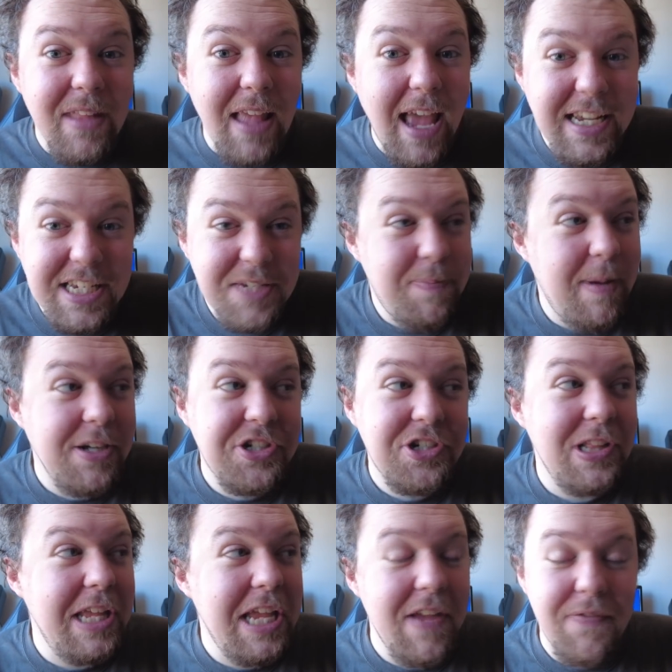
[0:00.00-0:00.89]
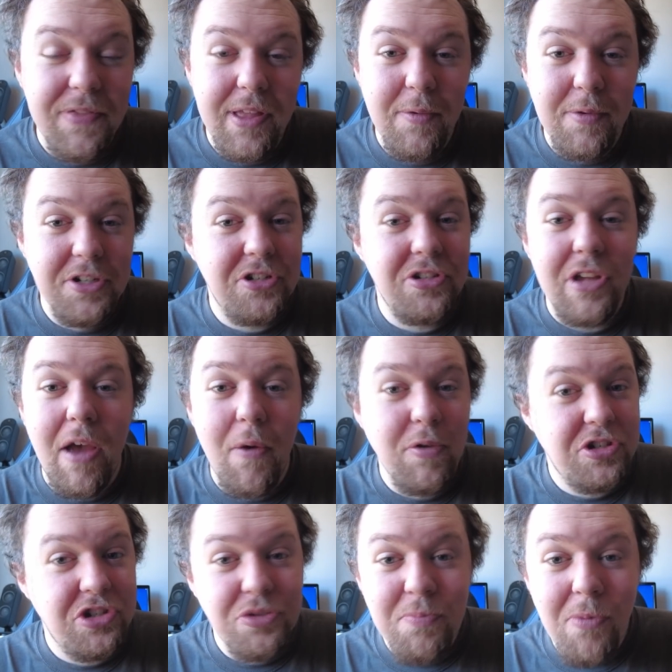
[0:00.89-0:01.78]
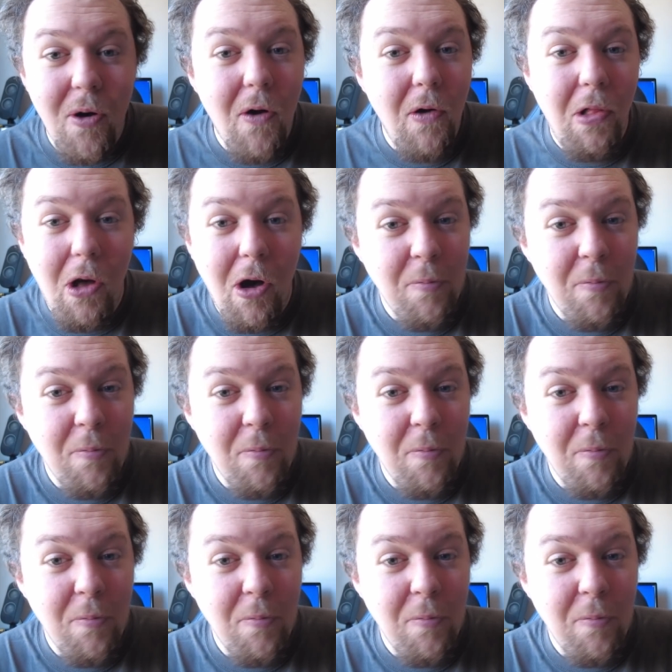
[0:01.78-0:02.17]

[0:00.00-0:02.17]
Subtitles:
especially if there was a small